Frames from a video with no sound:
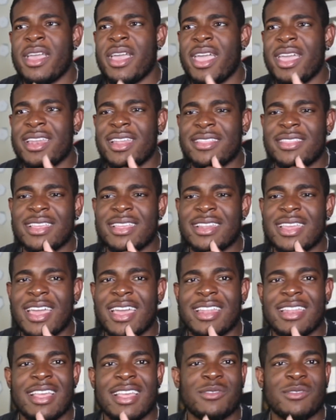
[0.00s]
And I think
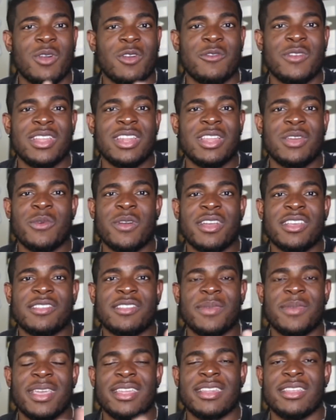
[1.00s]
that that's what really works,
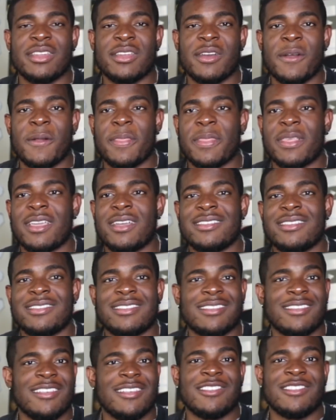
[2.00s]
man. You know, because
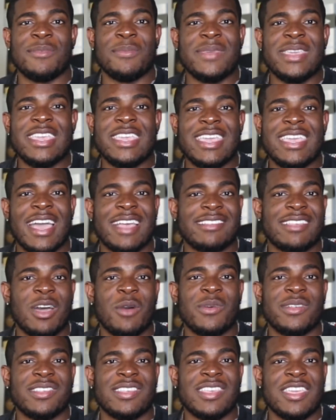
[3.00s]
cause to me, as I
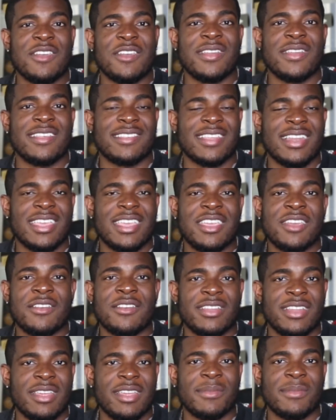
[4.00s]
was hearing this and
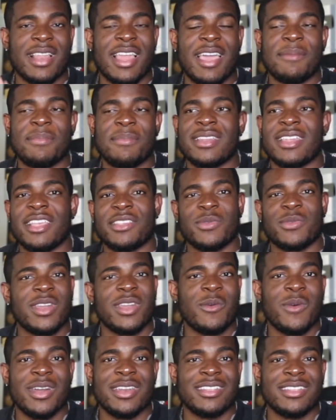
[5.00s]
hearing them clapping, that's what I
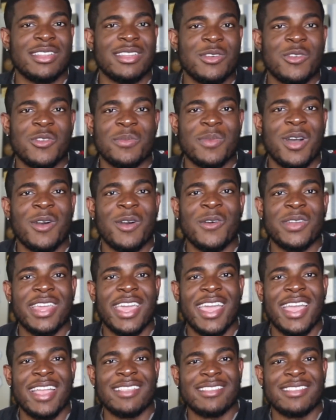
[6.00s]
wanted to do with my own
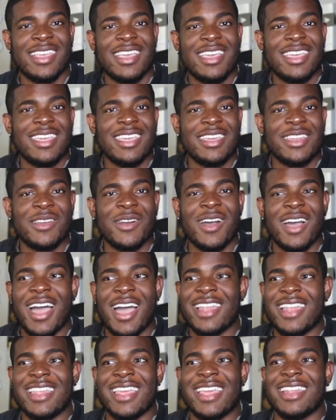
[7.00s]
hands. You know,
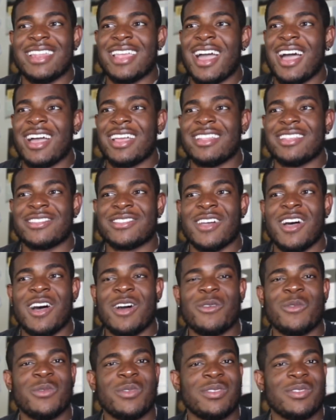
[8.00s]
and then uh, the
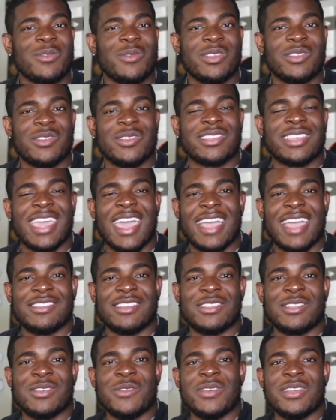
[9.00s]
song was, was catchy
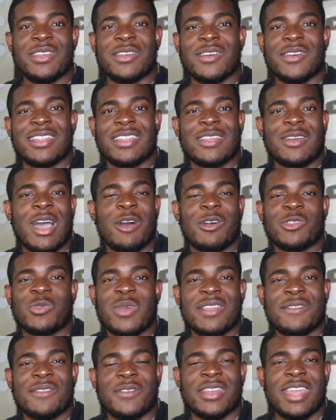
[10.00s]
too. You know, I was
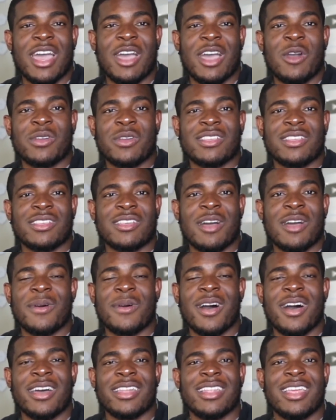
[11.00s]
waiting for that hook to come
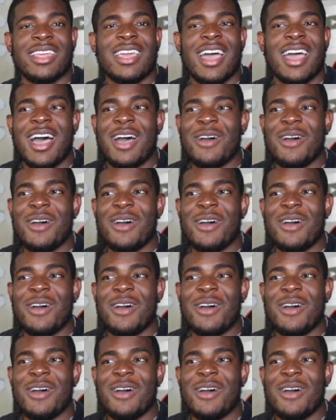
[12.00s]
on. I